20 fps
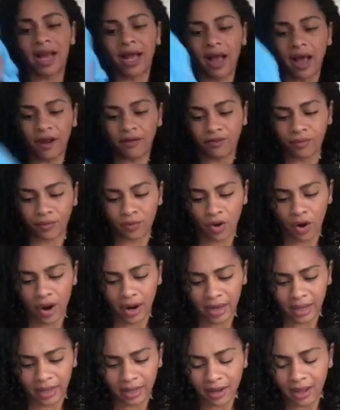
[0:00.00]
I got it from
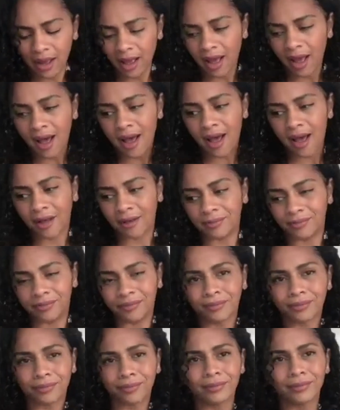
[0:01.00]
Target.
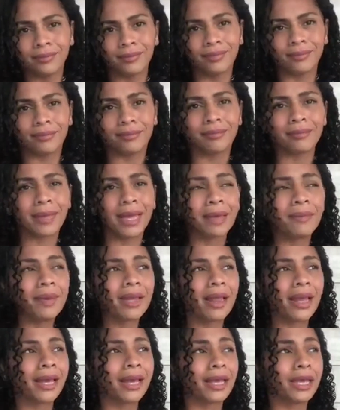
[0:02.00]
Um, maybe
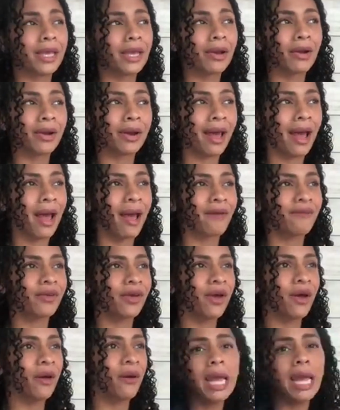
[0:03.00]
like a year and a half
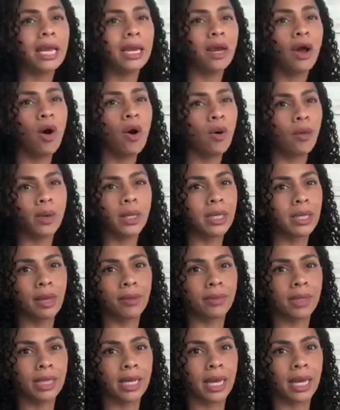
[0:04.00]
ago and it always
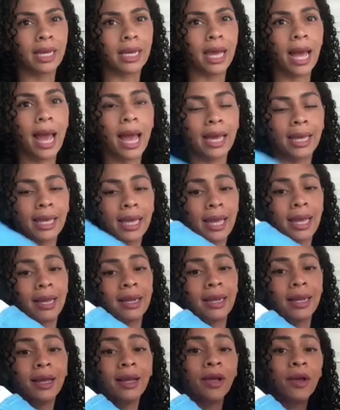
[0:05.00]
comes in handy. I
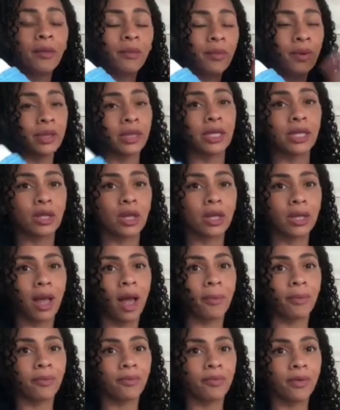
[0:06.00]
can put this on
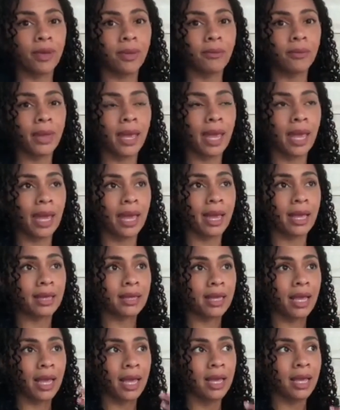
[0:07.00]
top of him
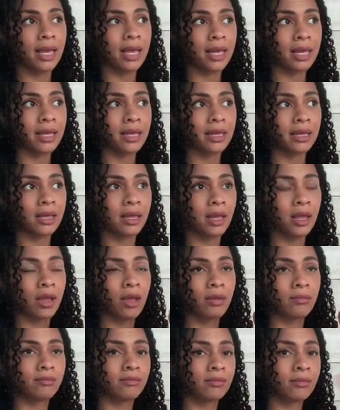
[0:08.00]
and take his
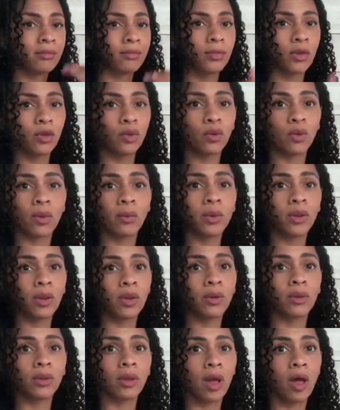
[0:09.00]
swim
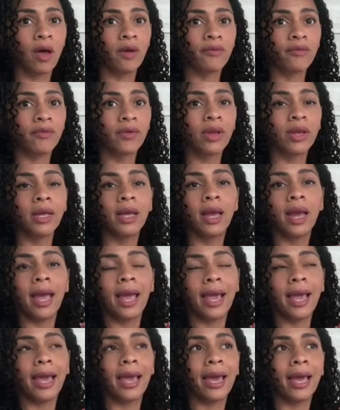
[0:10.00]
clothes off
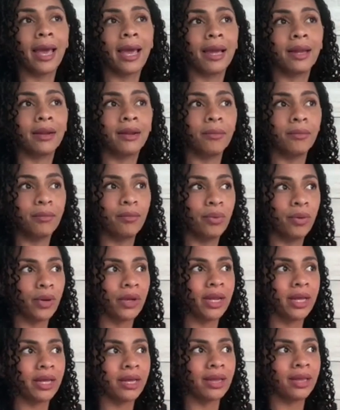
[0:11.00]
and
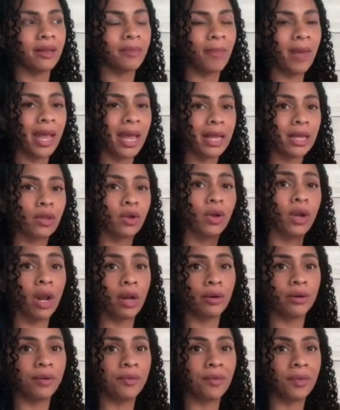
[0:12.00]
put his pants on
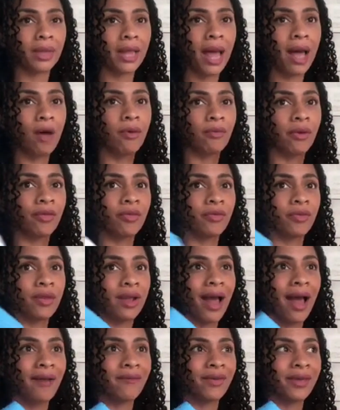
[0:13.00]
underneath the towel rather than
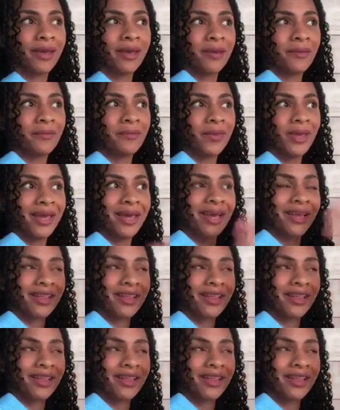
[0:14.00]
having him be